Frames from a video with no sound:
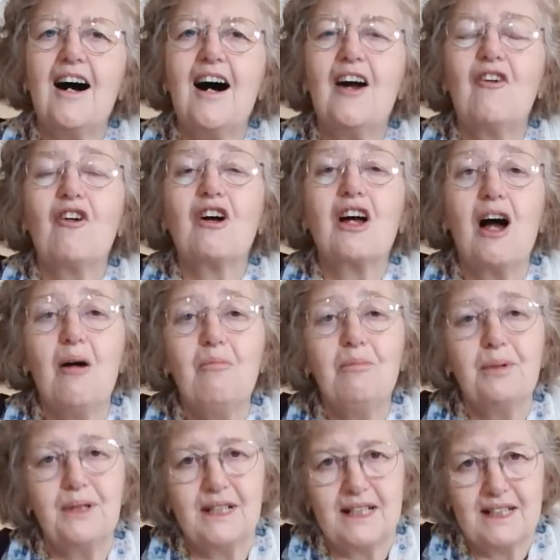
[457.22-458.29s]
are
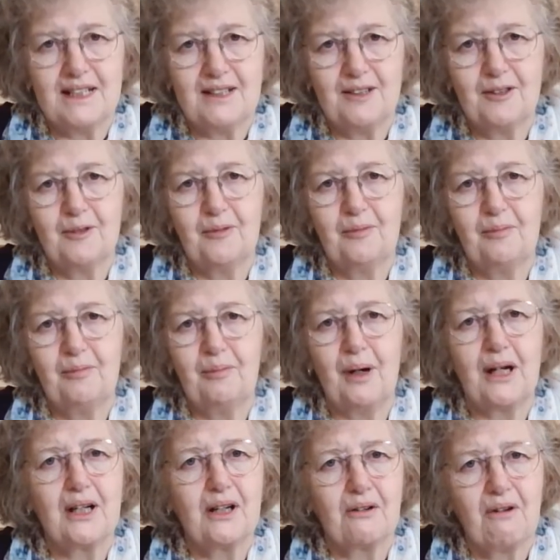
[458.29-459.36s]
accompanied
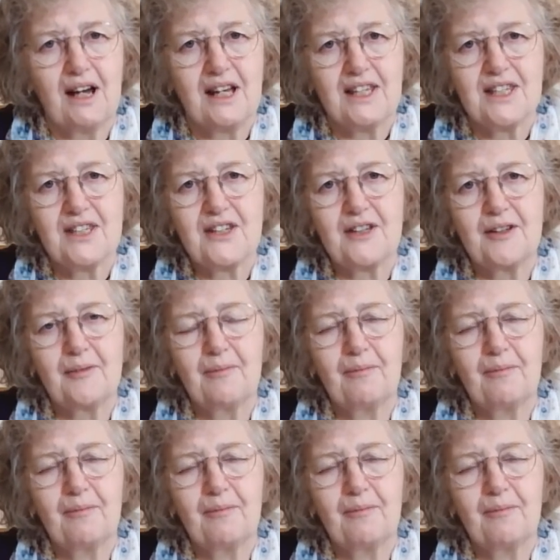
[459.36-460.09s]
by Christ.